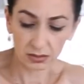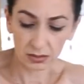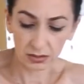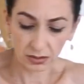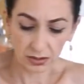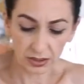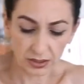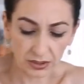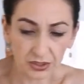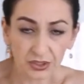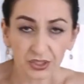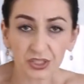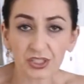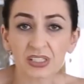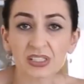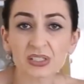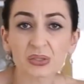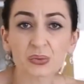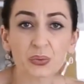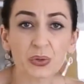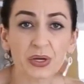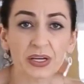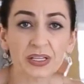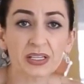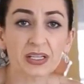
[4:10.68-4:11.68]
They're just
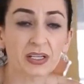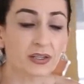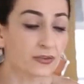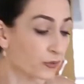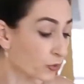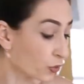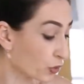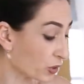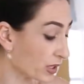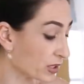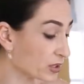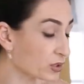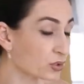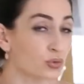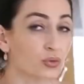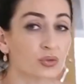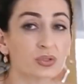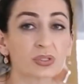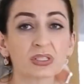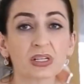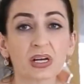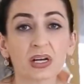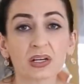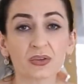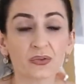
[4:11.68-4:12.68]
waiting for us to
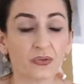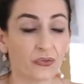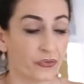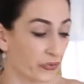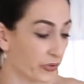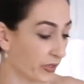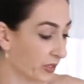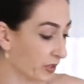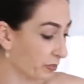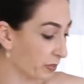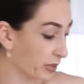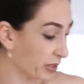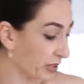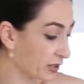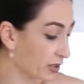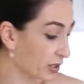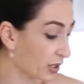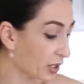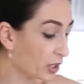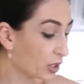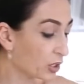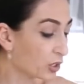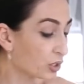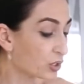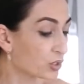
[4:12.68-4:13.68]
start filming
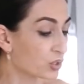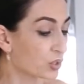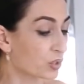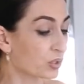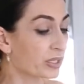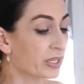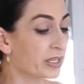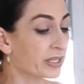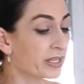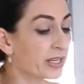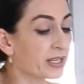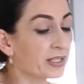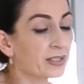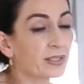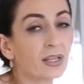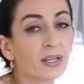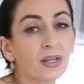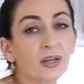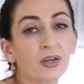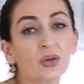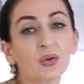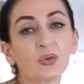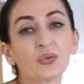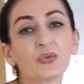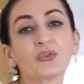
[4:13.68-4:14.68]
so they can
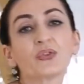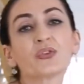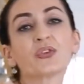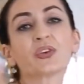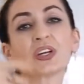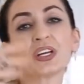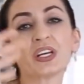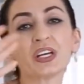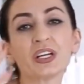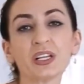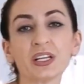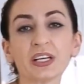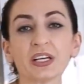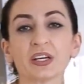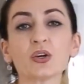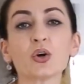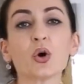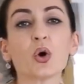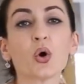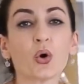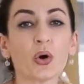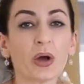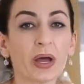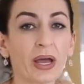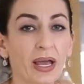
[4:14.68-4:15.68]
freely
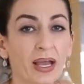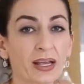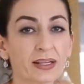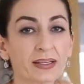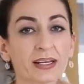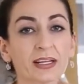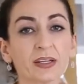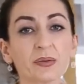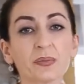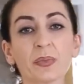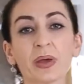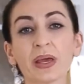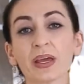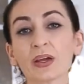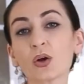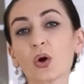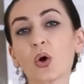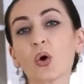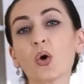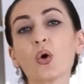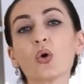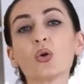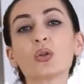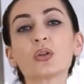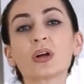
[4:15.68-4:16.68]
go ahead and make
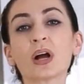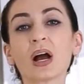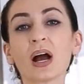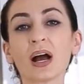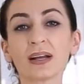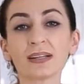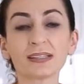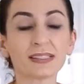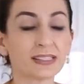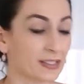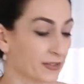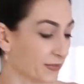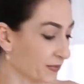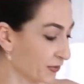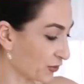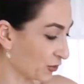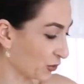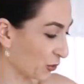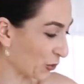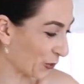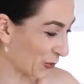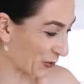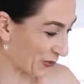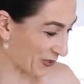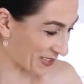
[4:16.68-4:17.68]
all kinds of
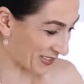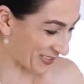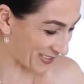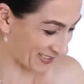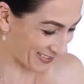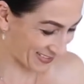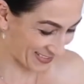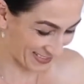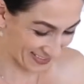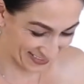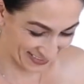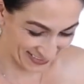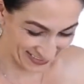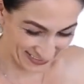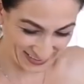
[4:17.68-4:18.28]
noises.